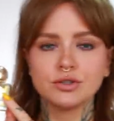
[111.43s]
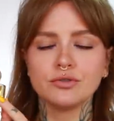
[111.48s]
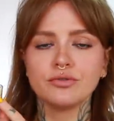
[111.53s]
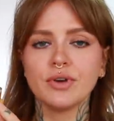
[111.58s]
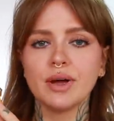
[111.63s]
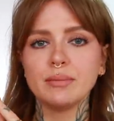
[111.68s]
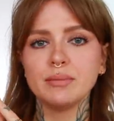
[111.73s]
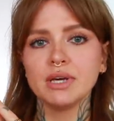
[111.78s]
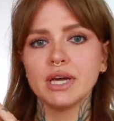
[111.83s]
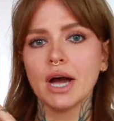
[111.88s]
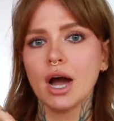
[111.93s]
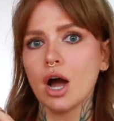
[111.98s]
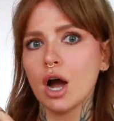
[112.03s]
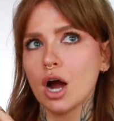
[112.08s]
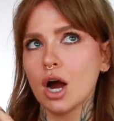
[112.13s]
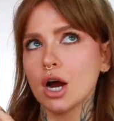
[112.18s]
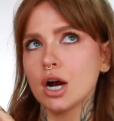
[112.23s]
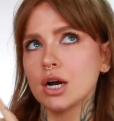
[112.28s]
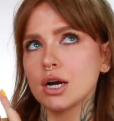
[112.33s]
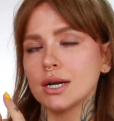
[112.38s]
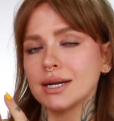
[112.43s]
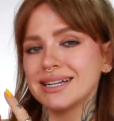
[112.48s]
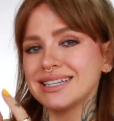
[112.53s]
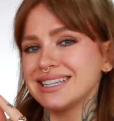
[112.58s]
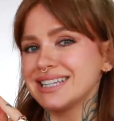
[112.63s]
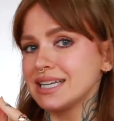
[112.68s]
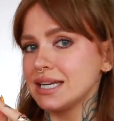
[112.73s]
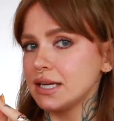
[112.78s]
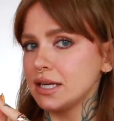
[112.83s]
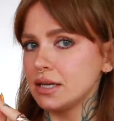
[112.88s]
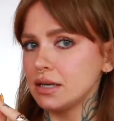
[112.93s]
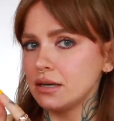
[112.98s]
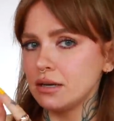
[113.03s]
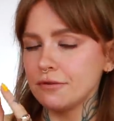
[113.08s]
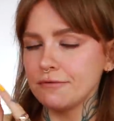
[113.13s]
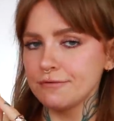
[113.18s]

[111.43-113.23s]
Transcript: Define Me are clean,